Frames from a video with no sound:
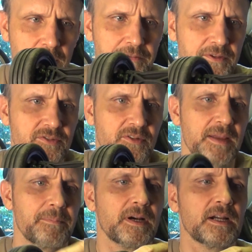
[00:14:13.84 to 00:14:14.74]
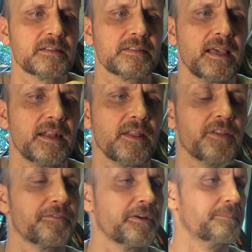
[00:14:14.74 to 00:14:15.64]
a few scrape marks and on
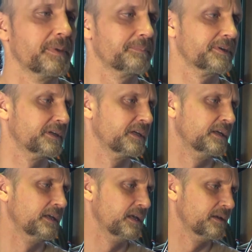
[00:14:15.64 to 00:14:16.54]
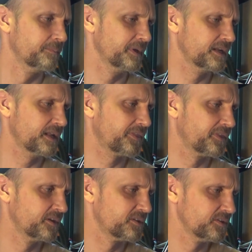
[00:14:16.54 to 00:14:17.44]
the front bumper. But
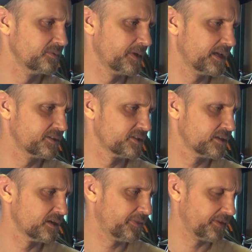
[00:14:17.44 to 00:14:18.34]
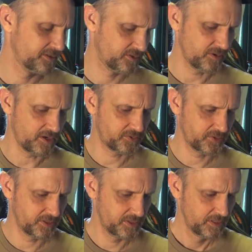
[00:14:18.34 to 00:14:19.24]
nothing too major, nothing
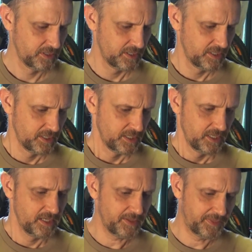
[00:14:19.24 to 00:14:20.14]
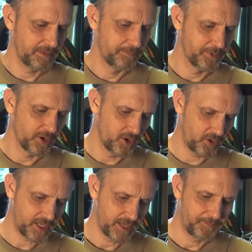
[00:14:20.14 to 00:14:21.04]
structural, nothing
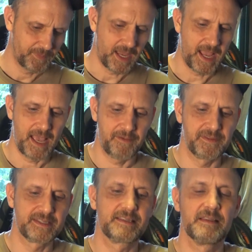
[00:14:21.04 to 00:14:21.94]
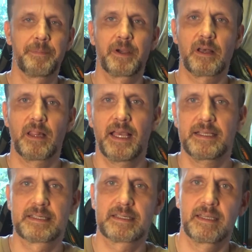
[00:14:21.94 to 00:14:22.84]
broke. I have the slipper
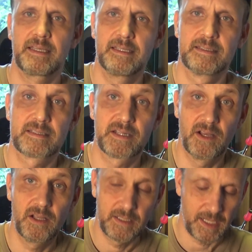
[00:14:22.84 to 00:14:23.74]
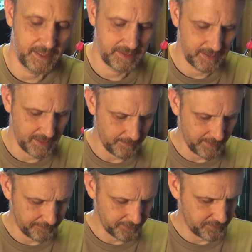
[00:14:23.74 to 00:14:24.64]
clutch installed. I said that in
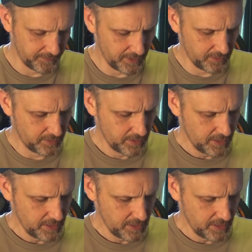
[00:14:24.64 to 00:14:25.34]
my first video.